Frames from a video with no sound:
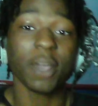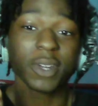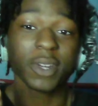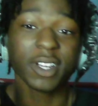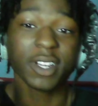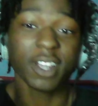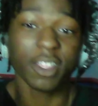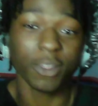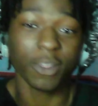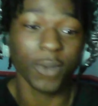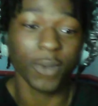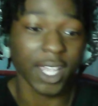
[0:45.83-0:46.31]

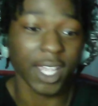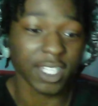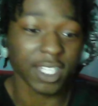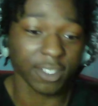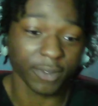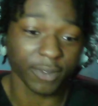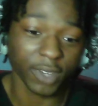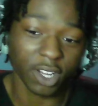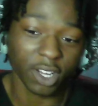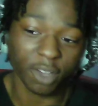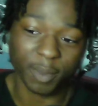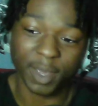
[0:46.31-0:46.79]
another reaction
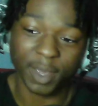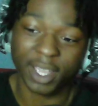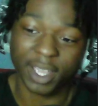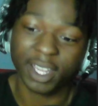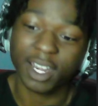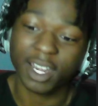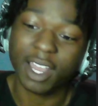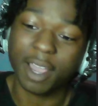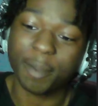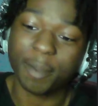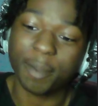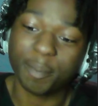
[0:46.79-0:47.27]
video, man.
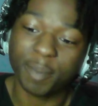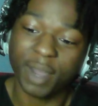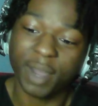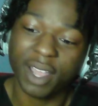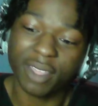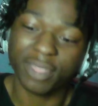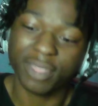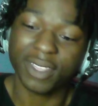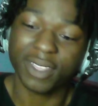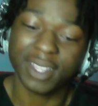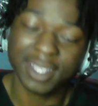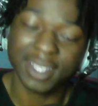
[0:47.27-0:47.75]
By
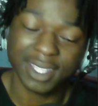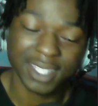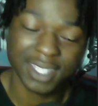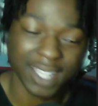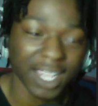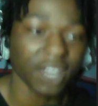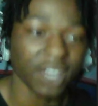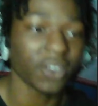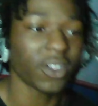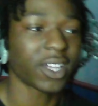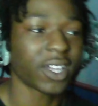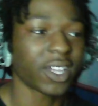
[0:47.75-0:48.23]
the
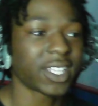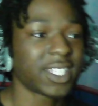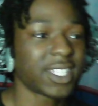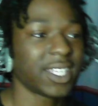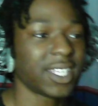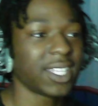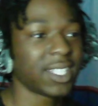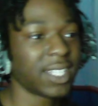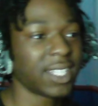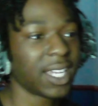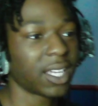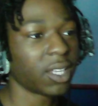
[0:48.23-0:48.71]
title, I can tell
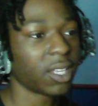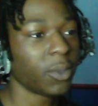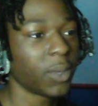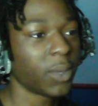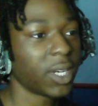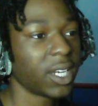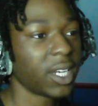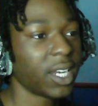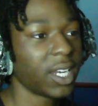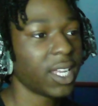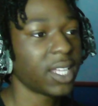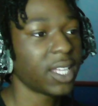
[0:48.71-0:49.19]
exactly what
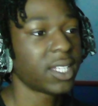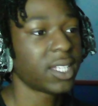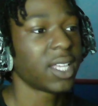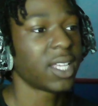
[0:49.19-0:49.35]
it is.